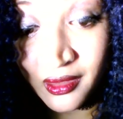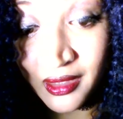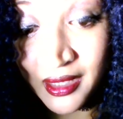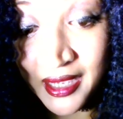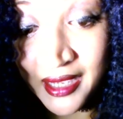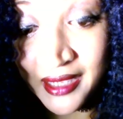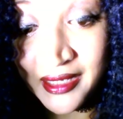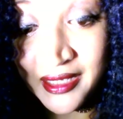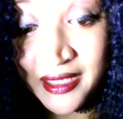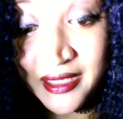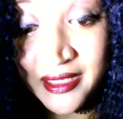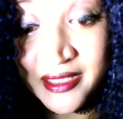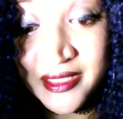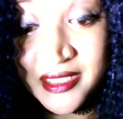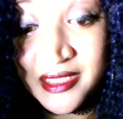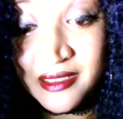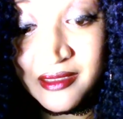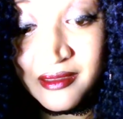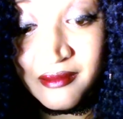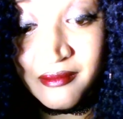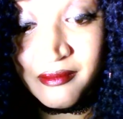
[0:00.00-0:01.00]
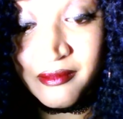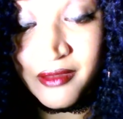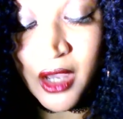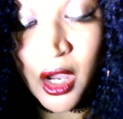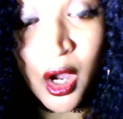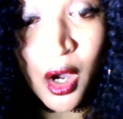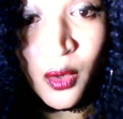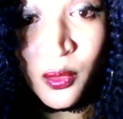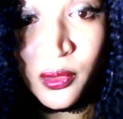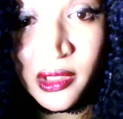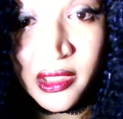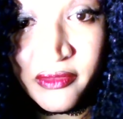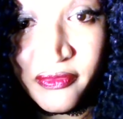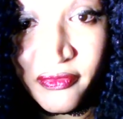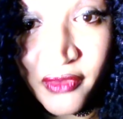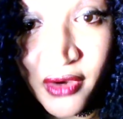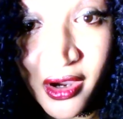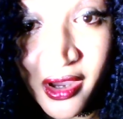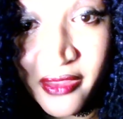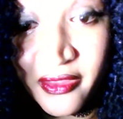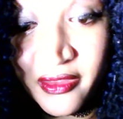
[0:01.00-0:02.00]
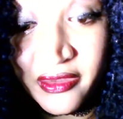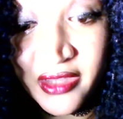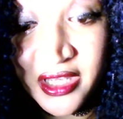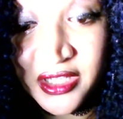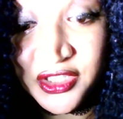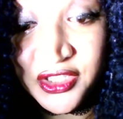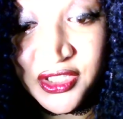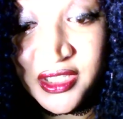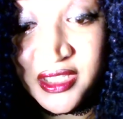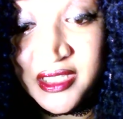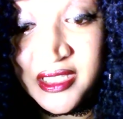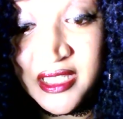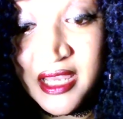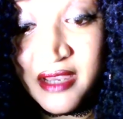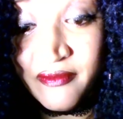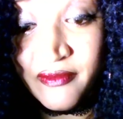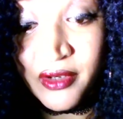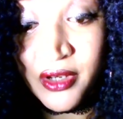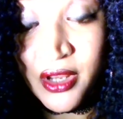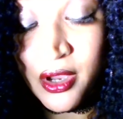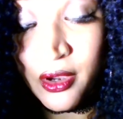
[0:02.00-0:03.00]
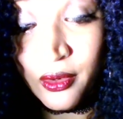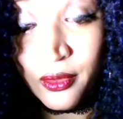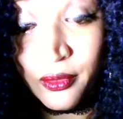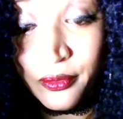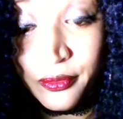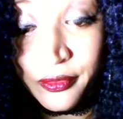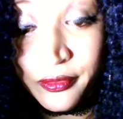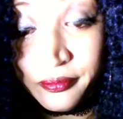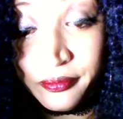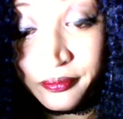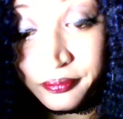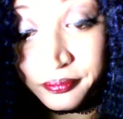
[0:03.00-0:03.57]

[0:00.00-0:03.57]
And he is the only father that she's ever known.